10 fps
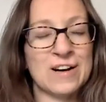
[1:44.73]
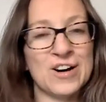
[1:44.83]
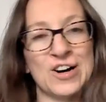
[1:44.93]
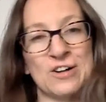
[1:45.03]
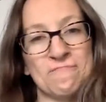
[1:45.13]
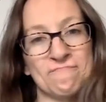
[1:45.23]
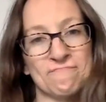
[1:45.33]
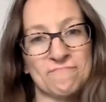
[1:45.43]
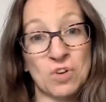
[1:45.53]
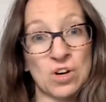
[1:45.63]

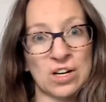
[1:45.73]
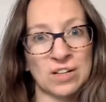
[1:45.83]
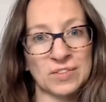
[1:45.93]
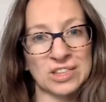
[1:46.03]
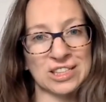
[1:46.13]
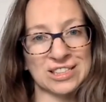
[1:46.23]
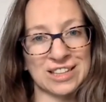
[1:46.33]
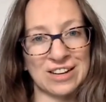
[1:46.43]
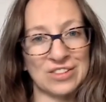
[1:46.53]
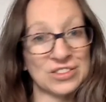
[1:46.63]
more ups than
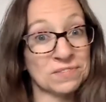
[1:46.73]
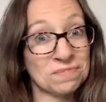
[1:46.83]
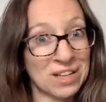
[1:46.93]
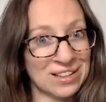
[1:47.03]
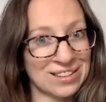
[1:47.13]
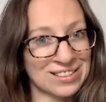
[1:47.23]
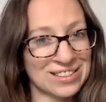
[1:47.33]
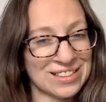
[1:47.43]
downs, but